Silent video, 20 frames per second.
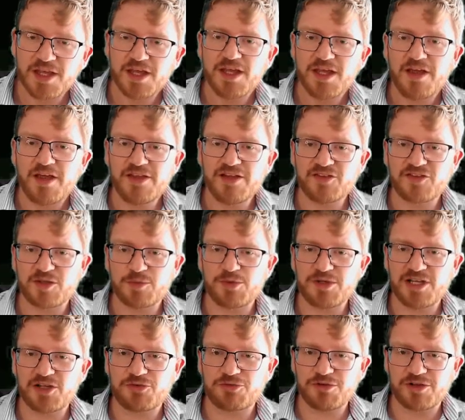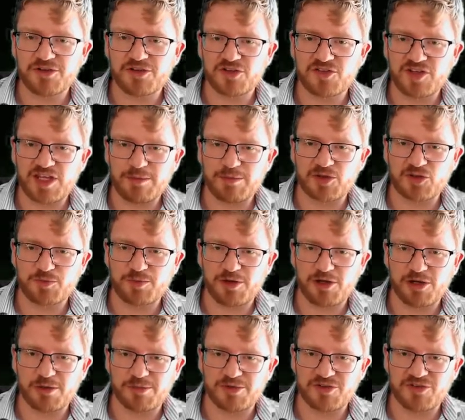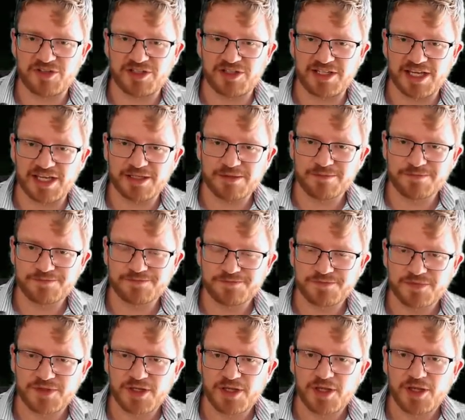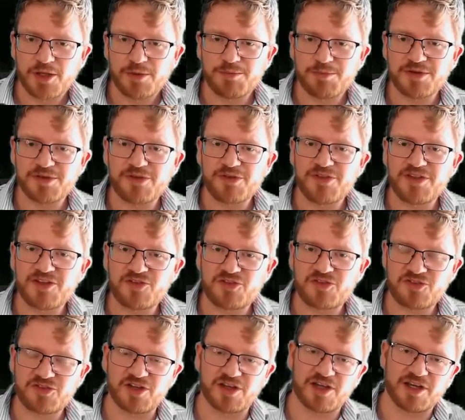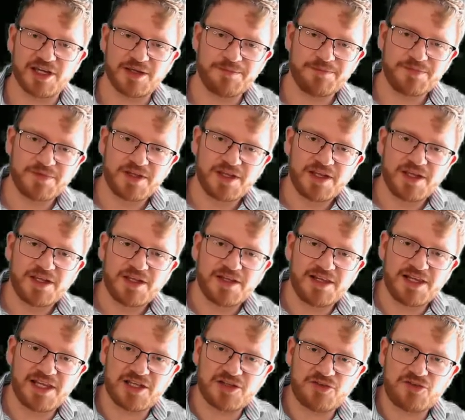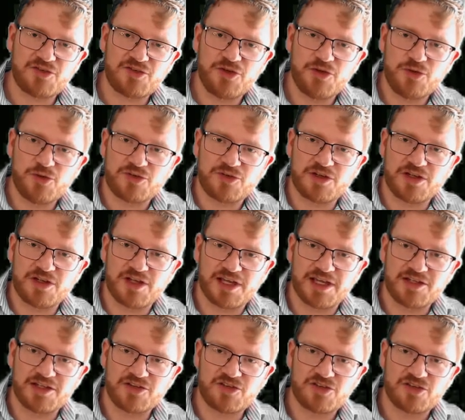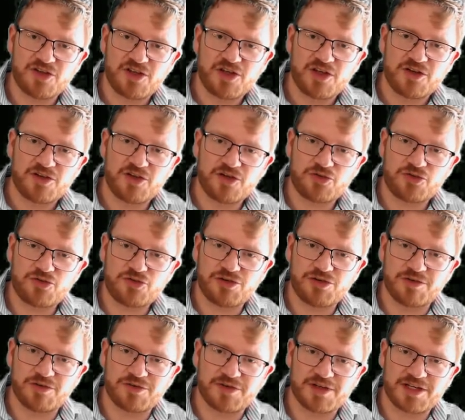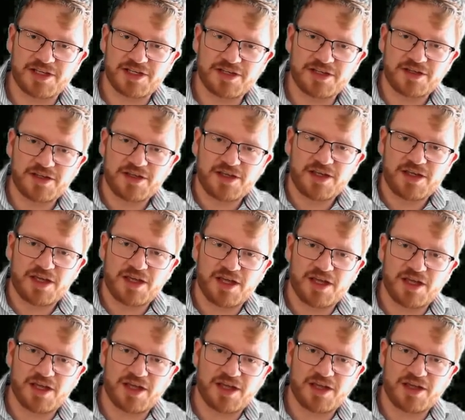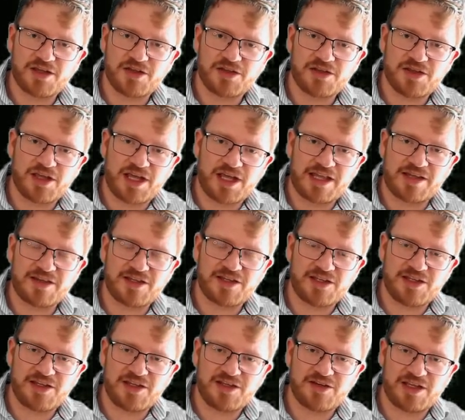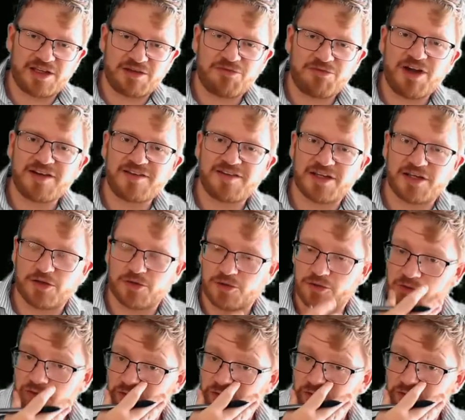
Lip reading: They said, well, let's run the same experiment again, but this time, let's use light that's travelling at right angles